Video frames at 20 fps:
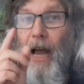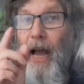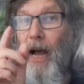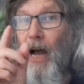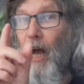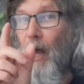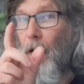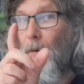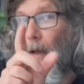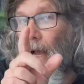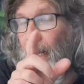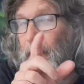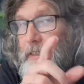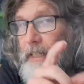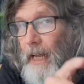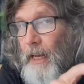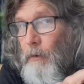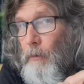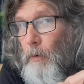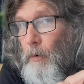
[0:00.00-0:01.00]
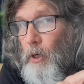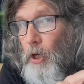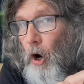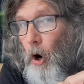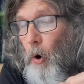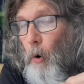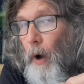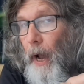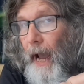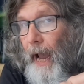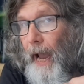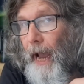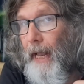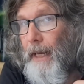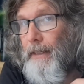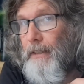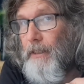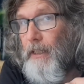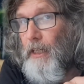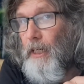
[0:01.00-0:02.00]
Uh, and then we will go
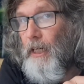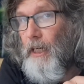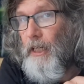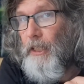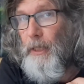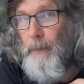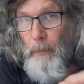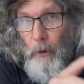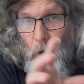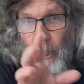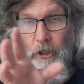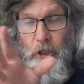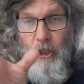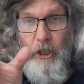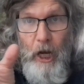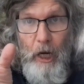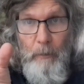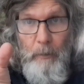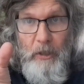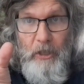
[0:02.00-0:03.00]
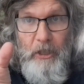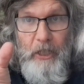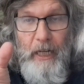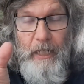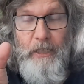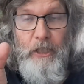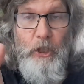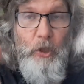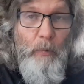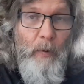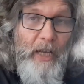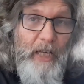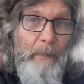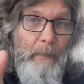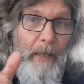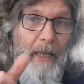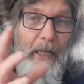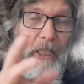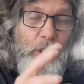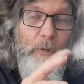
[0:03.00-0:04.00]
at uh, the birth chart, which tells you where the
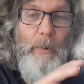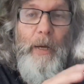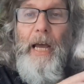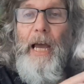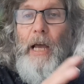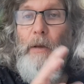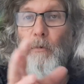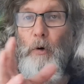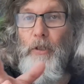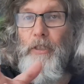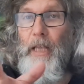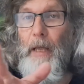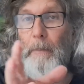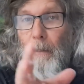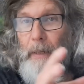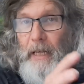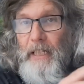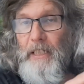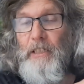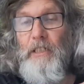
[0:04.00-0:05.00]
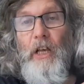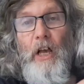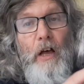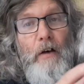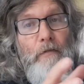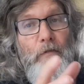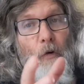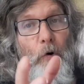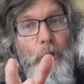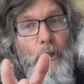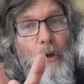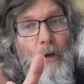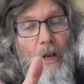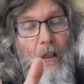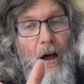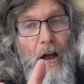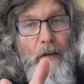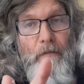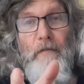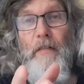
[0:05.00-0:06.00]
planets were and what that means for your
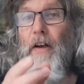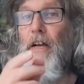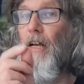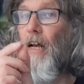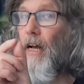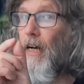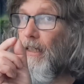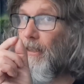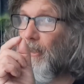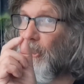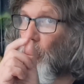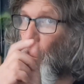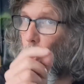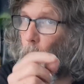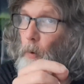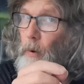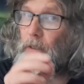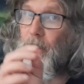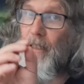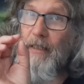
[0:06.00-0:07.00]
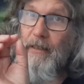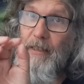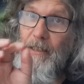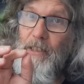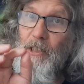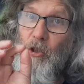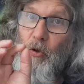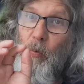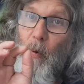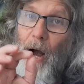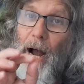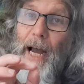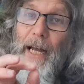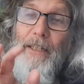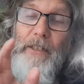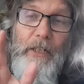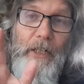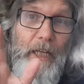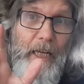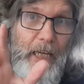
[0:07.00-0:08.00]
life. So this is
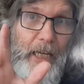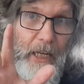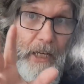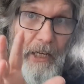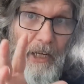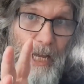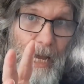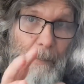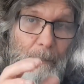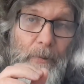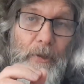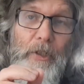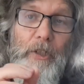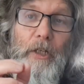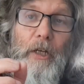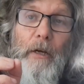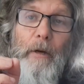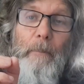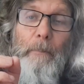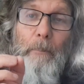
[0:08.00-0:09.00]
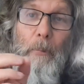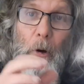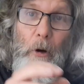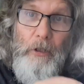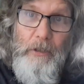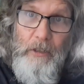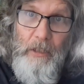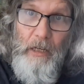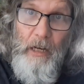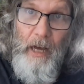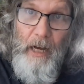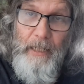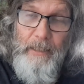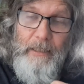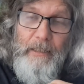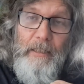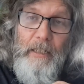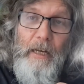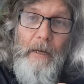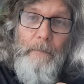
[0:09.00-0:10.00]
quite an in-depth,
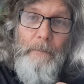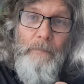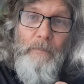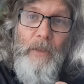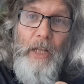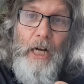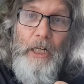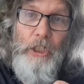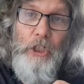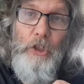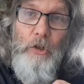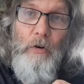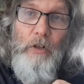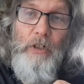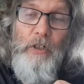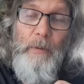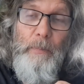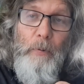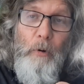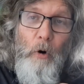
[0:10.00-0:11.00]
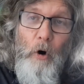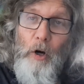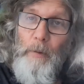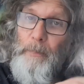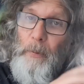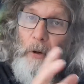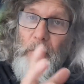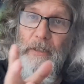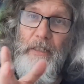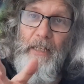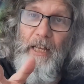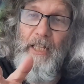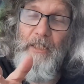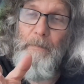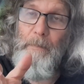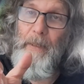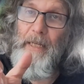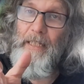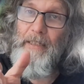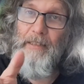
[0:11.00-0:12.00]
personalized a astrology report
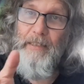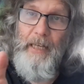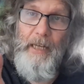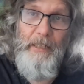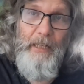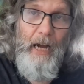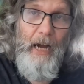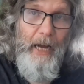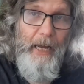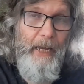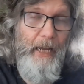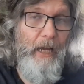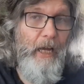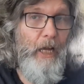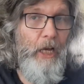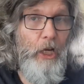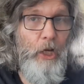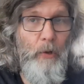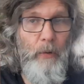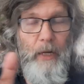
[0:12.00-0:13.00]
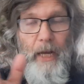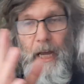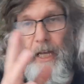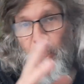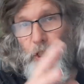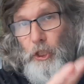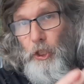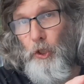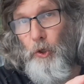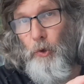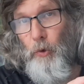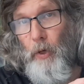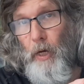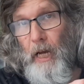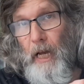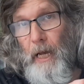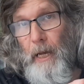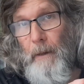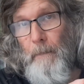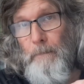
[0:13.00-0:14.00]
personalized means that I look at
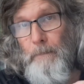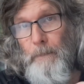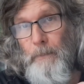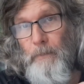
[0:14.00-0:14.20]
your